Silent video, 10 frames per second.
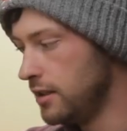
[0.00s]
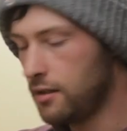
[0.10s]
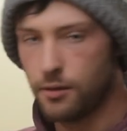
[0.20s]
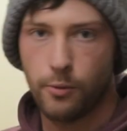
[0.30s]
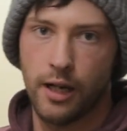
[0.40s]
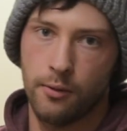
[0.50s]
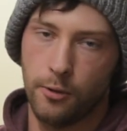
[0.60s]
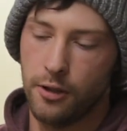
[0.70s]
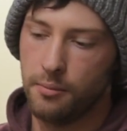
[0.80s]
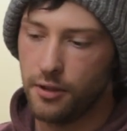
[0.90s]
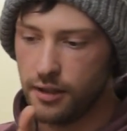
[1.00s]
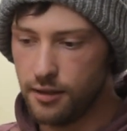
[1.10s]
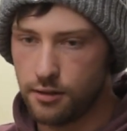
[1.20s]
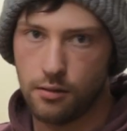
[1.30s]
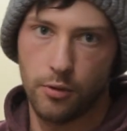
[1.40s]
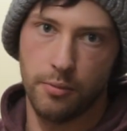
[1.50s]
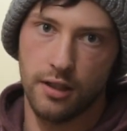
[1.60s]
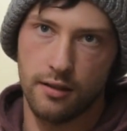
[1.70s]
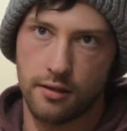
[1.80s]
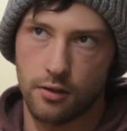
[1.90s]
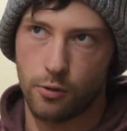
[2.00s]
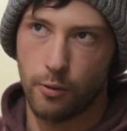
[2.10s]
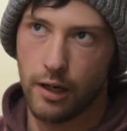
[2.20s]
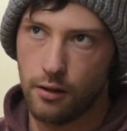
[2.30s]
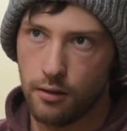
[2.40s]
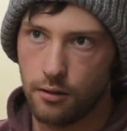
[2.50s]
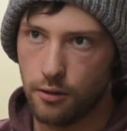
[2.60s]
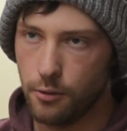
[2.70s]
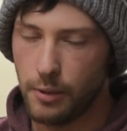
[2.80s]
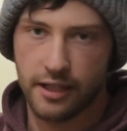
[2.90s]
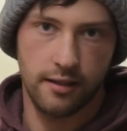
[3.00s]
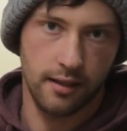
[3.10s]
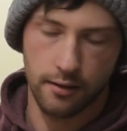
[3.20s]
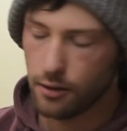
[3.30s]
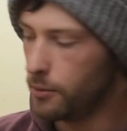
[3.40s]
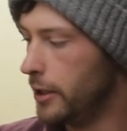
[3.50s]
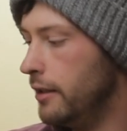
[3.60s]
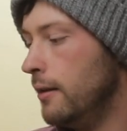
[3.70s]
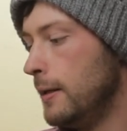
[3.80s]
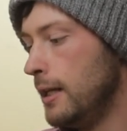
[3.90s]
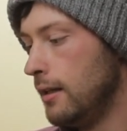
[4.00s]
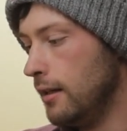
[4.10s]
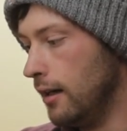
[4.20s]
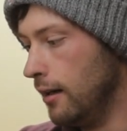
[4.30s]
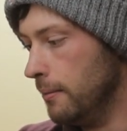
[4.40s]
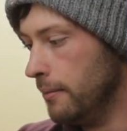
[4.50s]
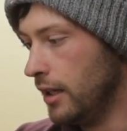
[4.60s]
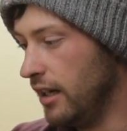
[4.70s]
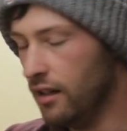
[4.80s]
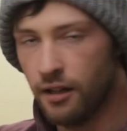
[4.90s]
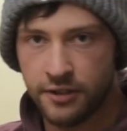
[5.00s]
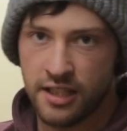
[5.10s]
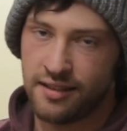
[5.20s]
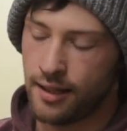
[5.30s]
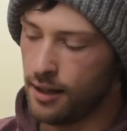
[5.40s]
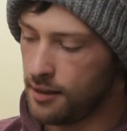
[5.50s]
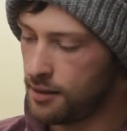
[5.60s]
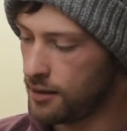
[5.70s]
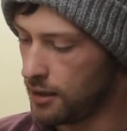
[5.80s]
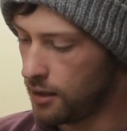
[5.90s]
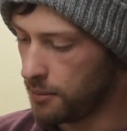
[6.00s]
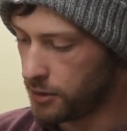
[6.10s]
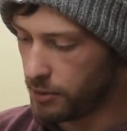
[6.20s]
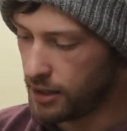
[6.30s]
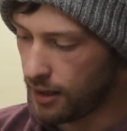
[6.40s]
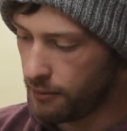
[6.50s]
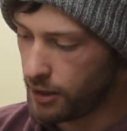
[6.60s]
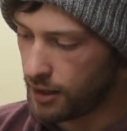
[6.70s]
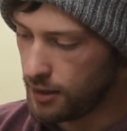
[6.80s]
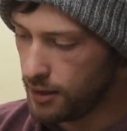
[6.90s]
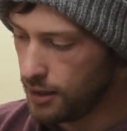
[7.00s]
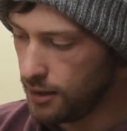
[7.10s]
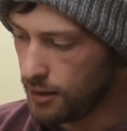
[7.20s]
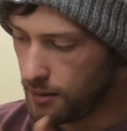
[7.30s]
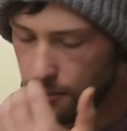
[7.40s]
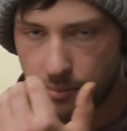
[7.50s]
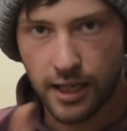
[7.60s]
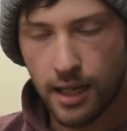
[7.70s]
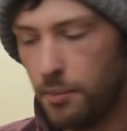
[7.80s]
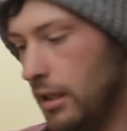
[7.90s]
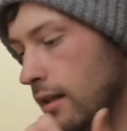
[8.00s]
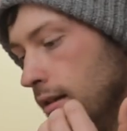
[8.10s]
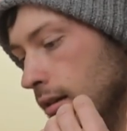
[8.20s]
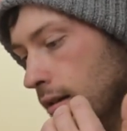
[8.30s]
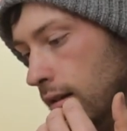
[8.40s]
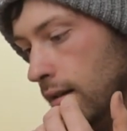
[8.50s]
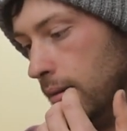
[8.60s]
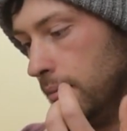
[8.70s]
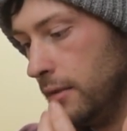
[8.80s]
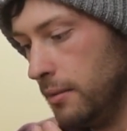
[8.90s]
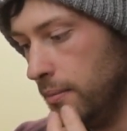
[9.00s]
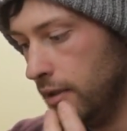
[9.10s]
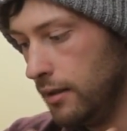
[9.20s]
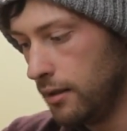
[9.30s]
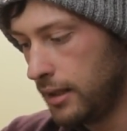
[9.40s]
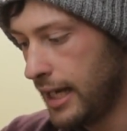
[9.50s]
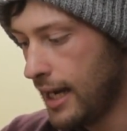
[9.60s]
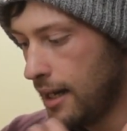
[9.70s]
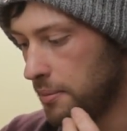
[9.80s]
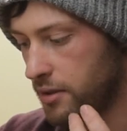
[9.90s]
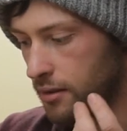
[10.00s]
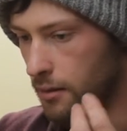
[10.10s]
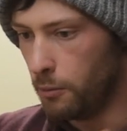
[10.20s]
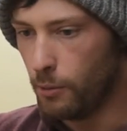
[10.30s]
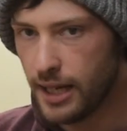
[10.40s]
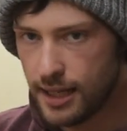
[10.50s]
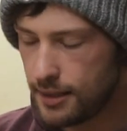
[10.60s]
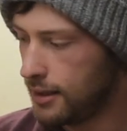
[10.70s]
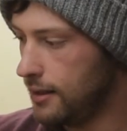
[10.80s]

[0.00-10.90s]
This is a round one, but in the Snowmobile it's a square or rectangular one. I love these tanks. It comes with everything you need. Piping, the caps, the weight.